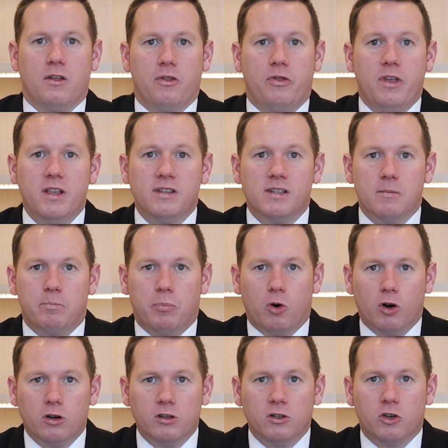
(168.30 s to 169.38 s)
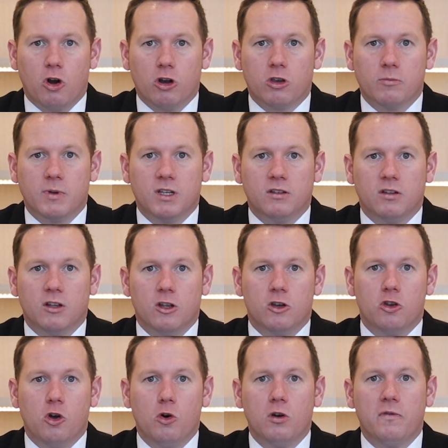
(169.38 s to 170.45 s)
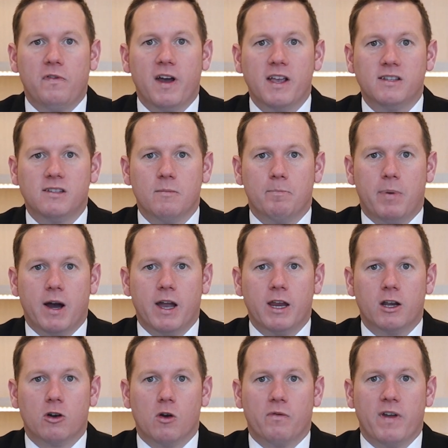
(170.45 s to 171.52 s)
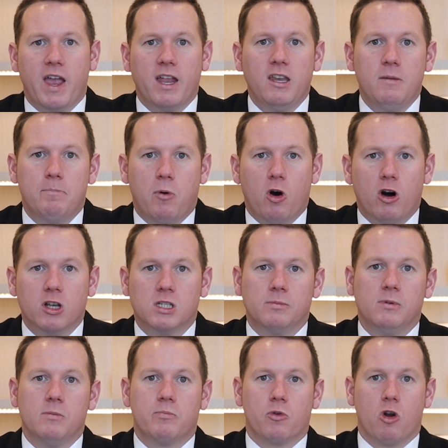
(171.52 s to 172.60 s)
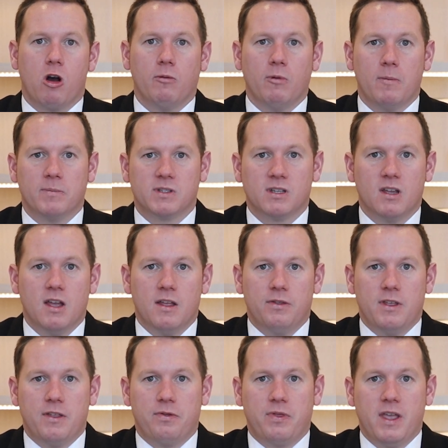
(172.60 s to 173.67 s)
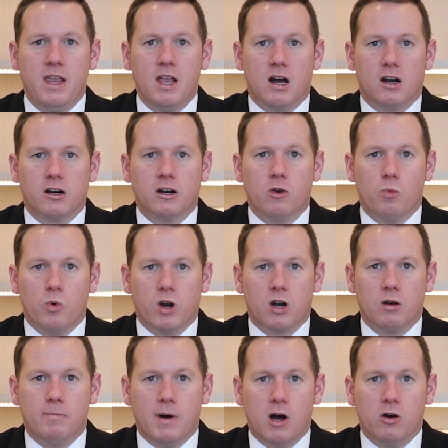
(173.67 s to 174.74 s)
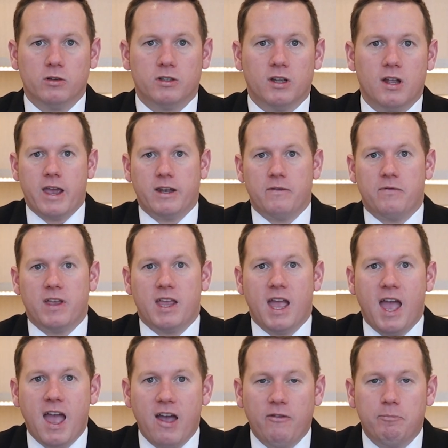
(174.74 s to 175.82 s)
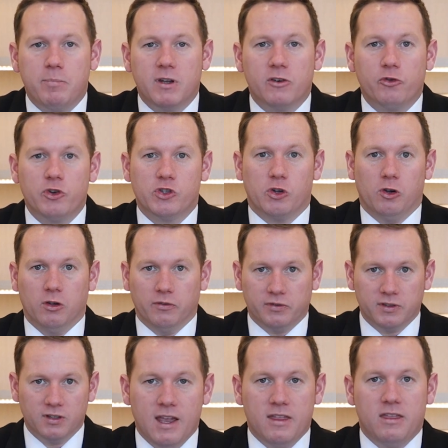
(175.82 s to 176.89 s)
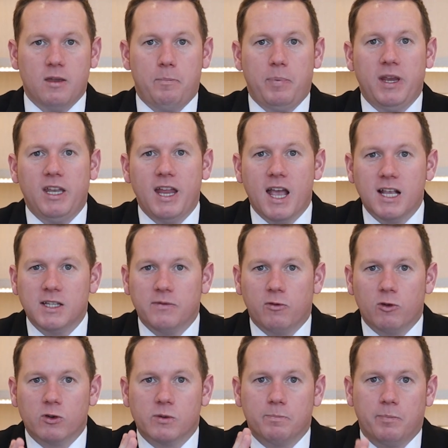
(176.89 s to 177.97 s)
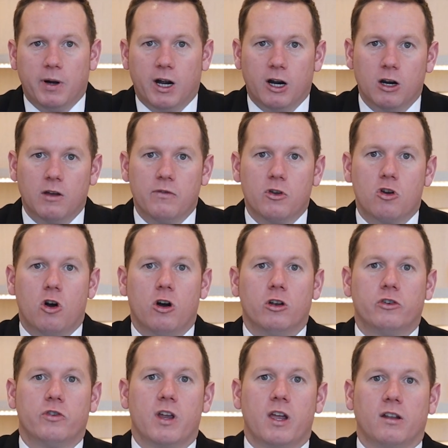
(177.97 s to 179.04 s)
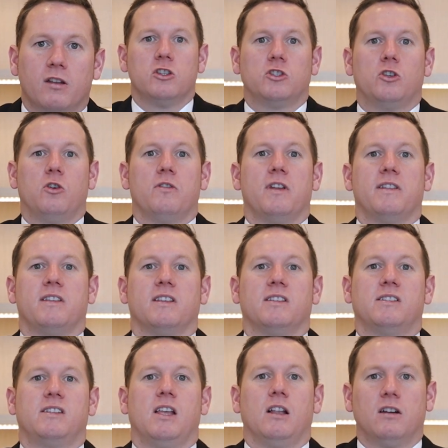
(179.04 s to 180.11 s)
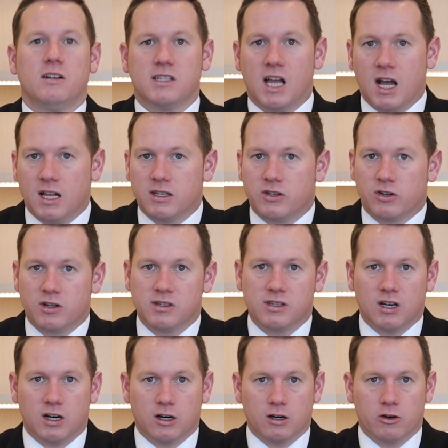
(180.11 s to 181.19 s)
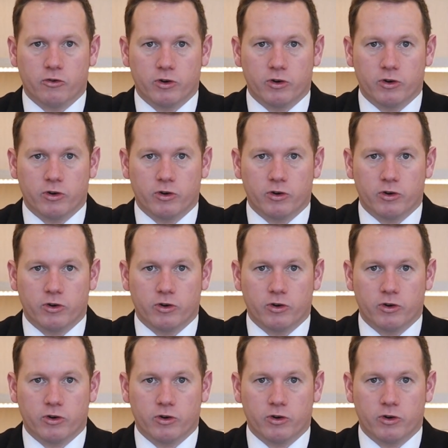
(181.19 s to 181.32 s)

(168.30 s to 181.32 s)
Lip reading: This important document notifies the buyer of any possible problems that they are aware about and if they have been resolved. The PDS forms part of the contract so that the seller's answers are